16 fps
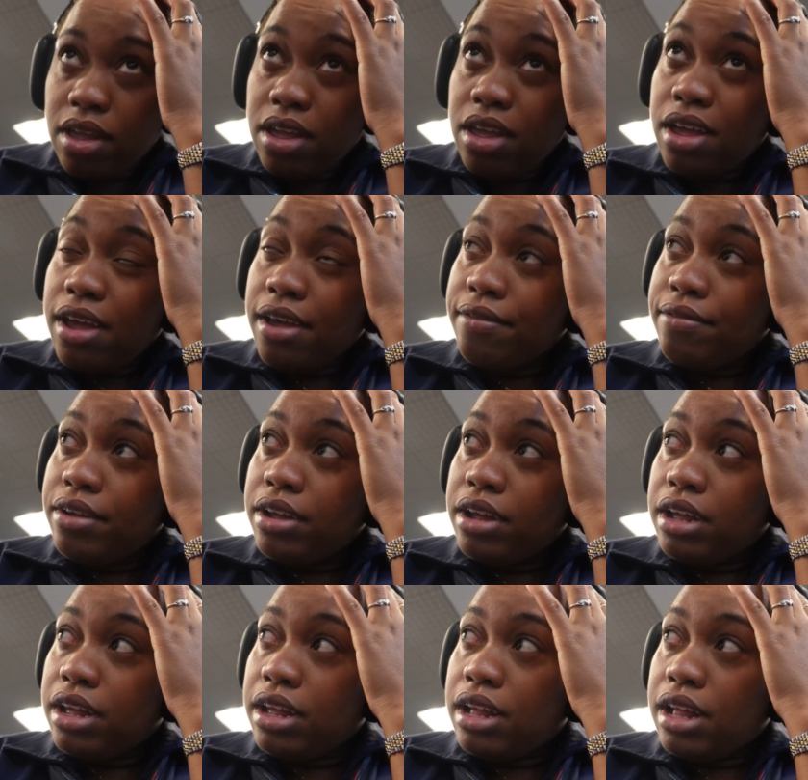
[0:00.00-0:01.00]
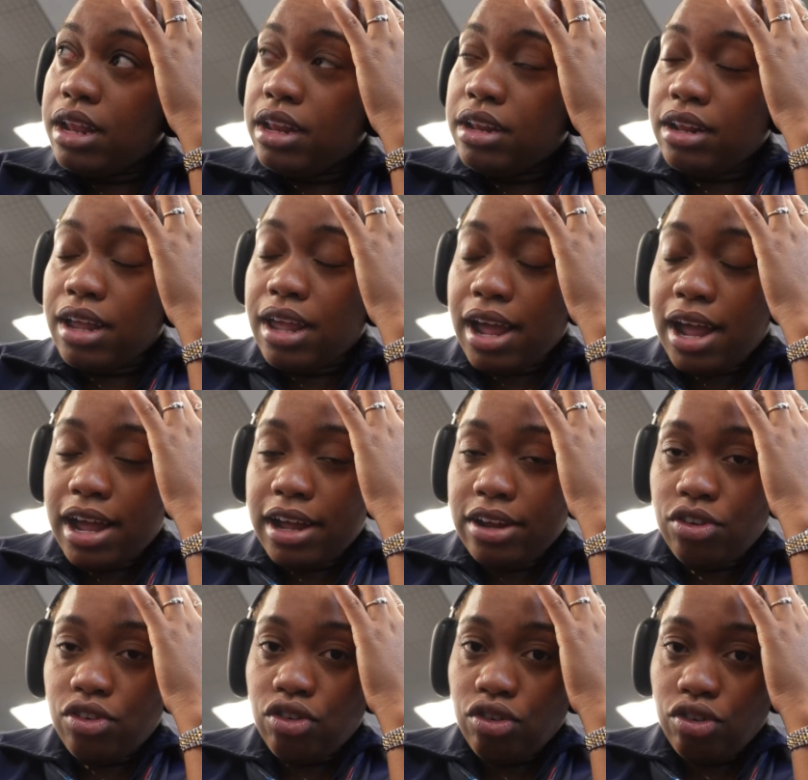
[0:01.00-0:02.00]
I have a, a little
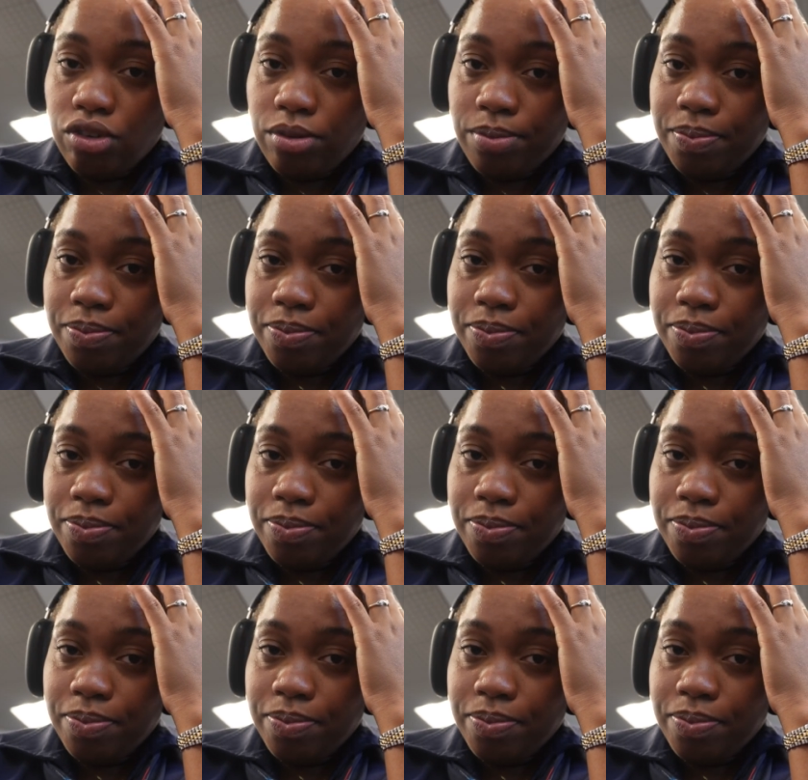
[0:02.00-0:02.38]
gash